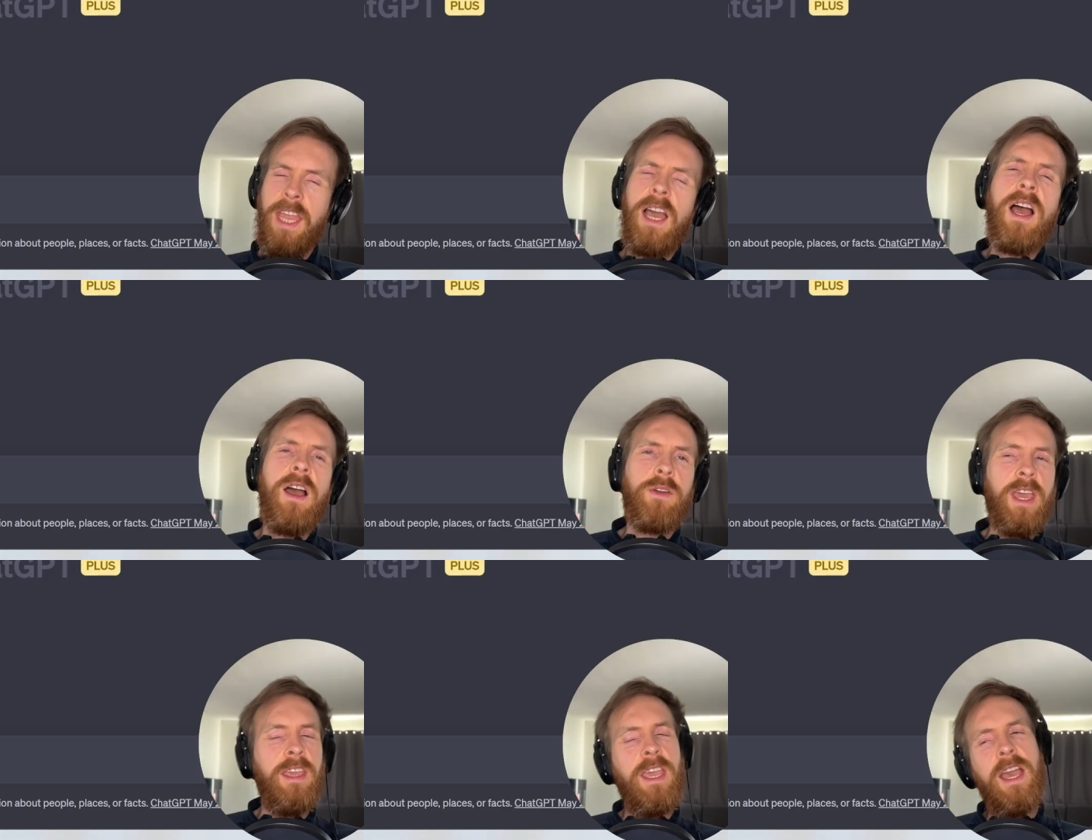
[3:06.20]

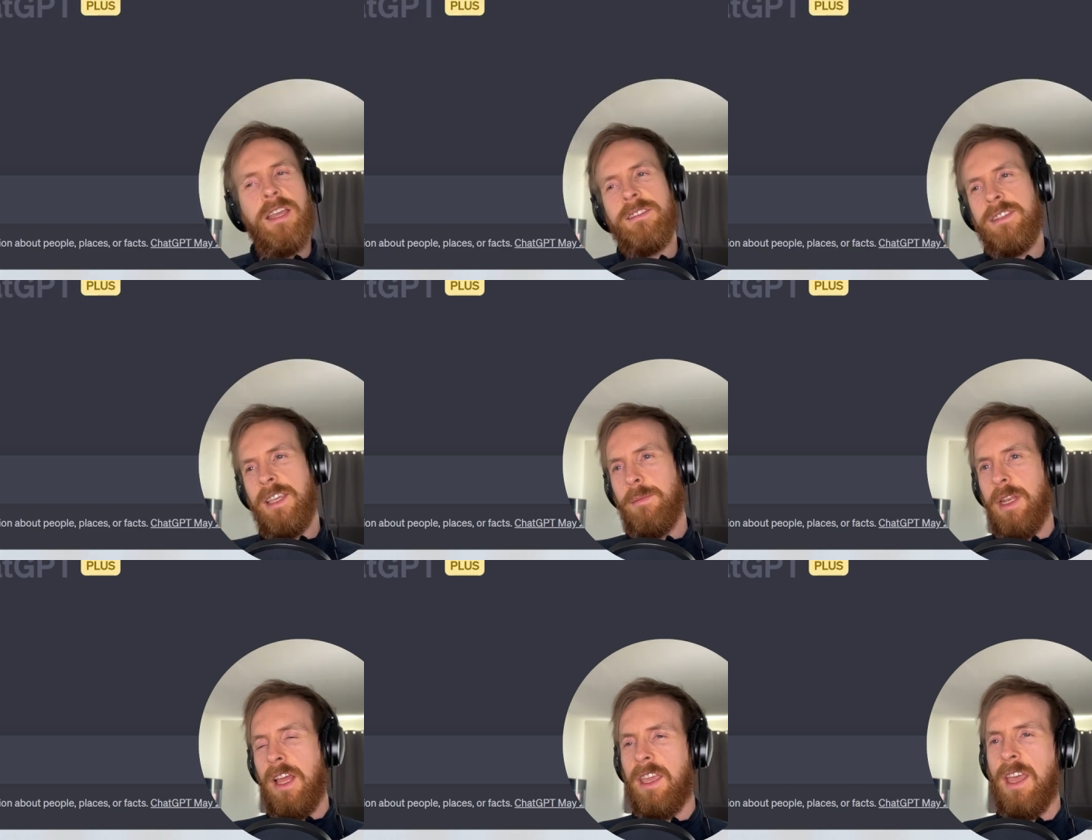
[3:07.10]
Okay, yeah, I see. But,
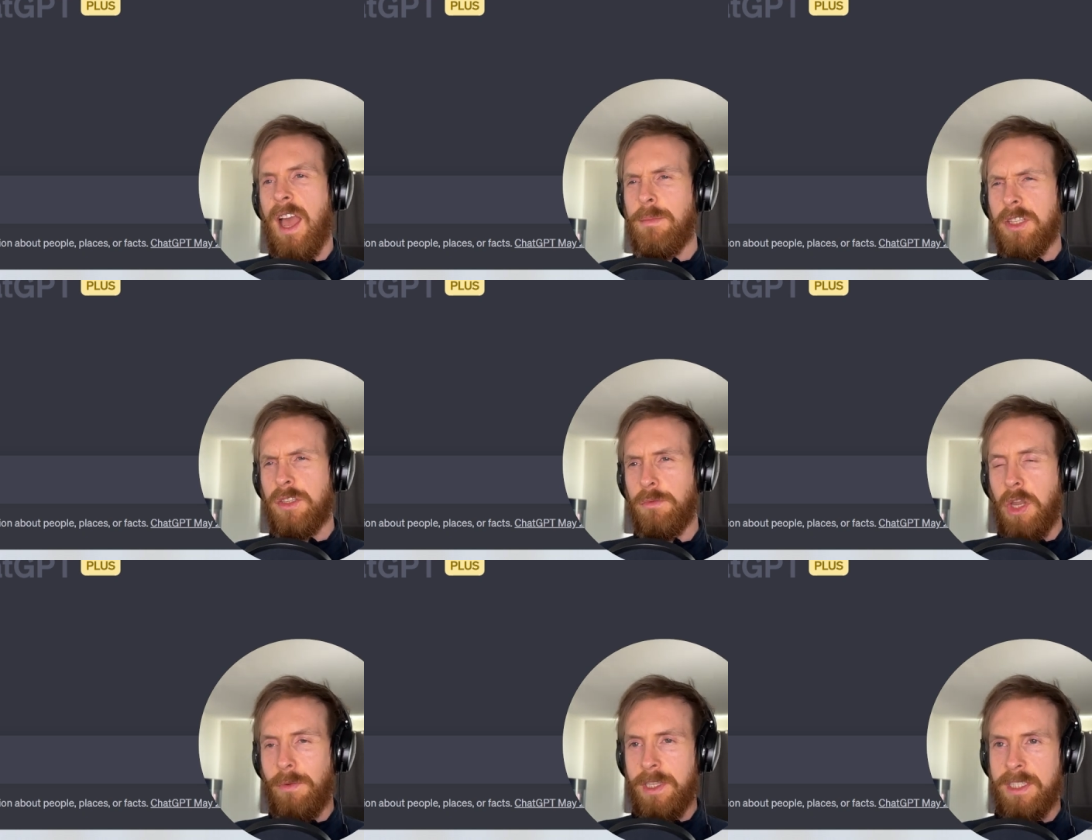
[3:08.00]
like, I'm not so
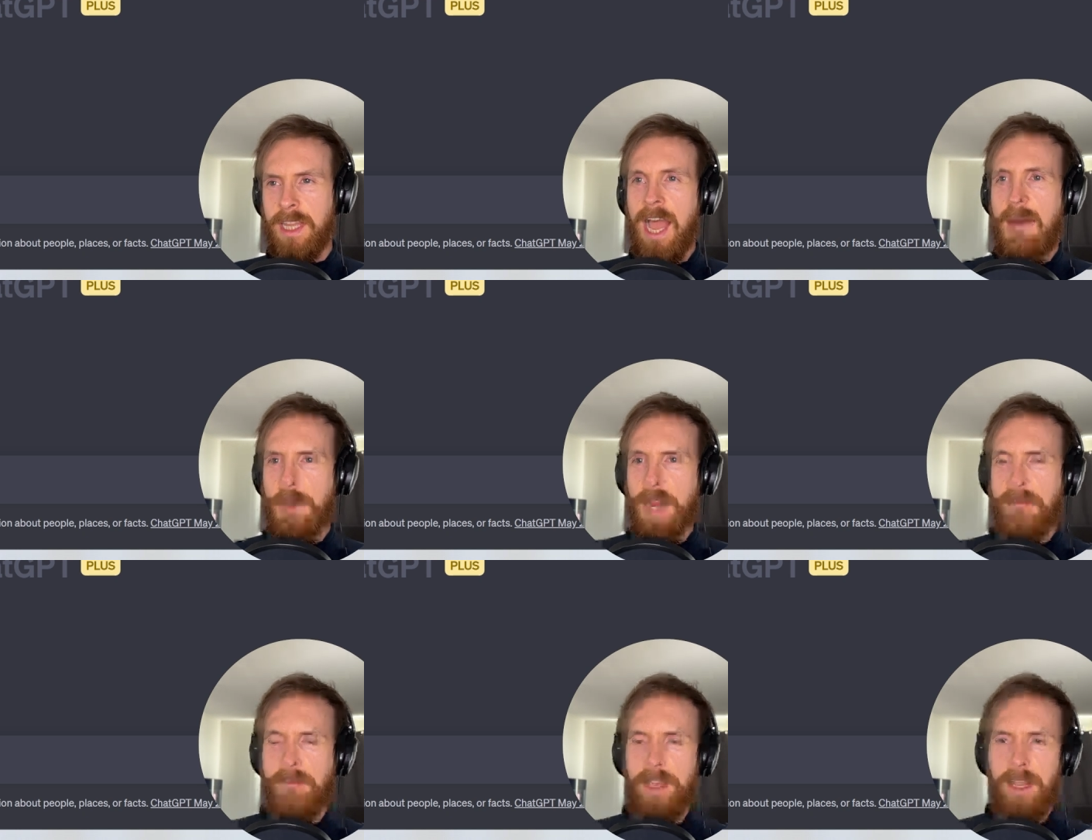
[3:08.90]
nervous now, but I
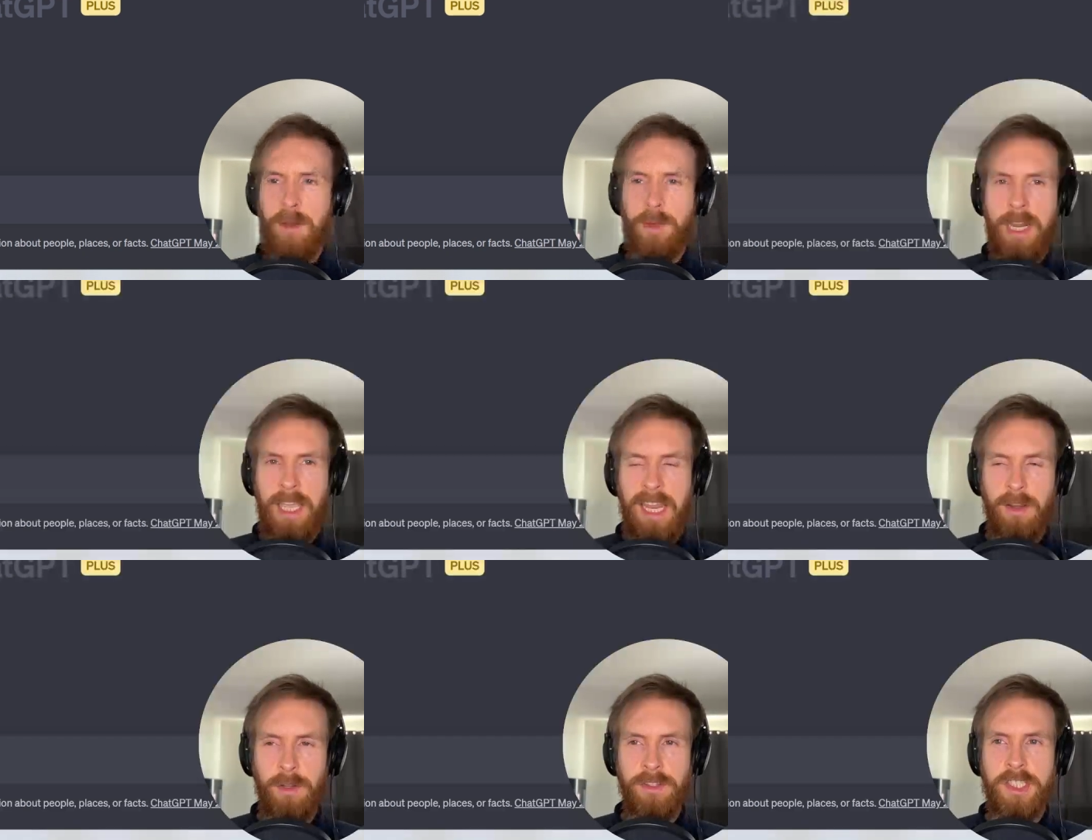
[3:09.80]
feel like when I get
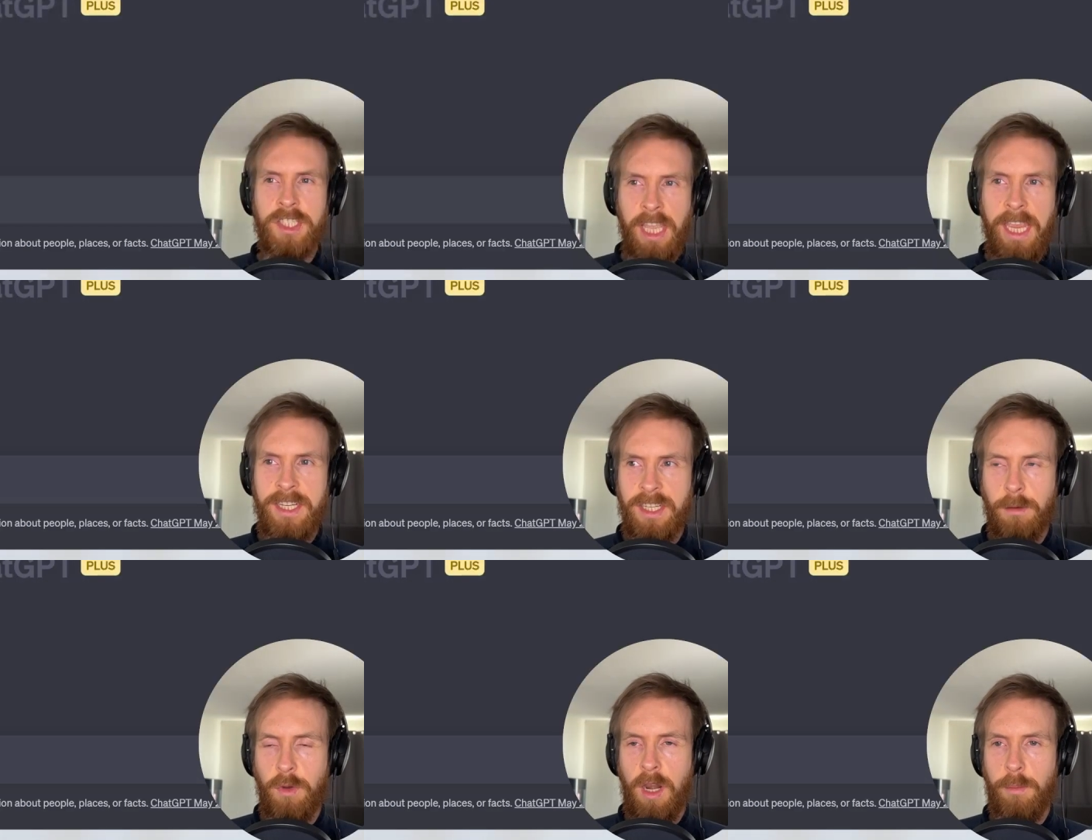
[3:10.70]
on stage,
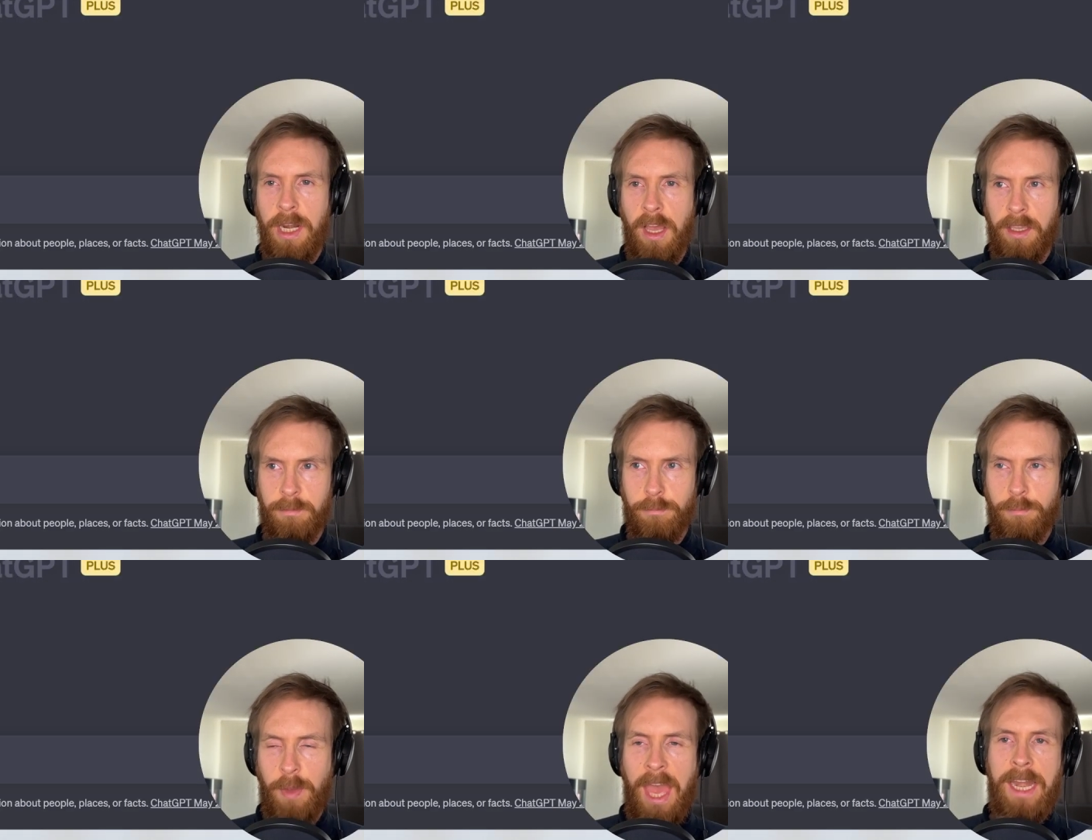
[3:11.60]
I'm gonna be, like,
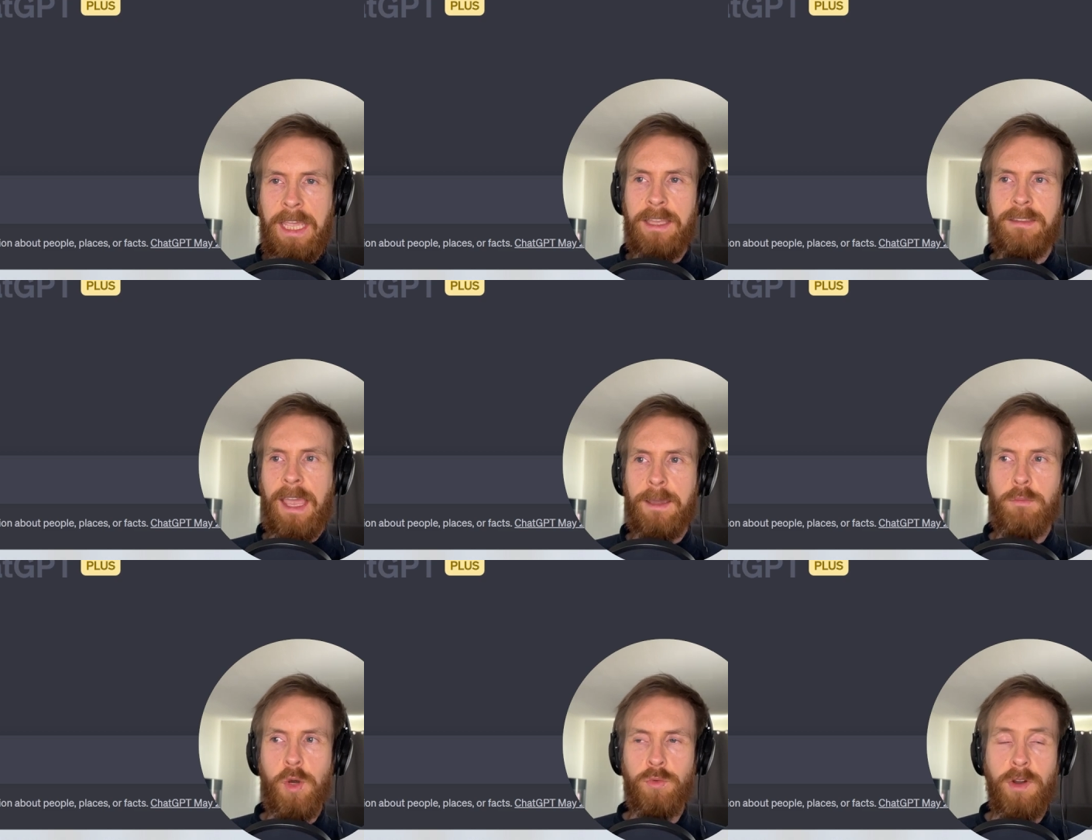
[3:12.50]
panic attack
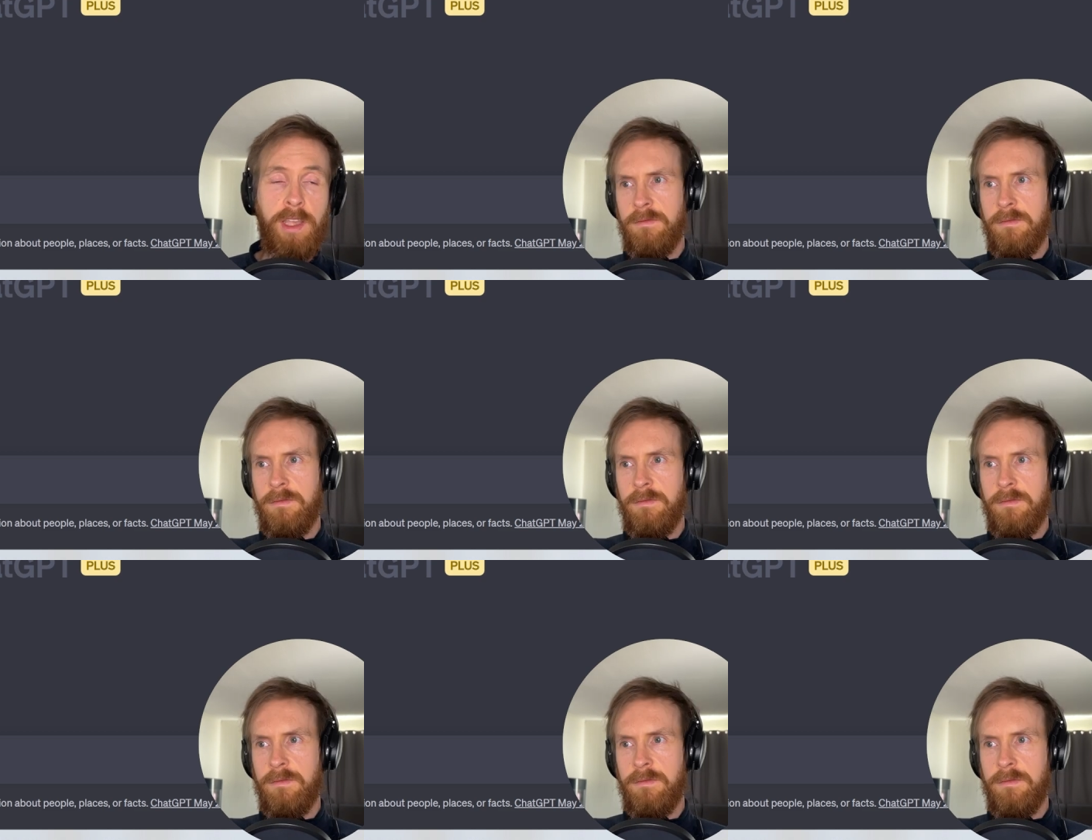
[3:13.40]
mode, right?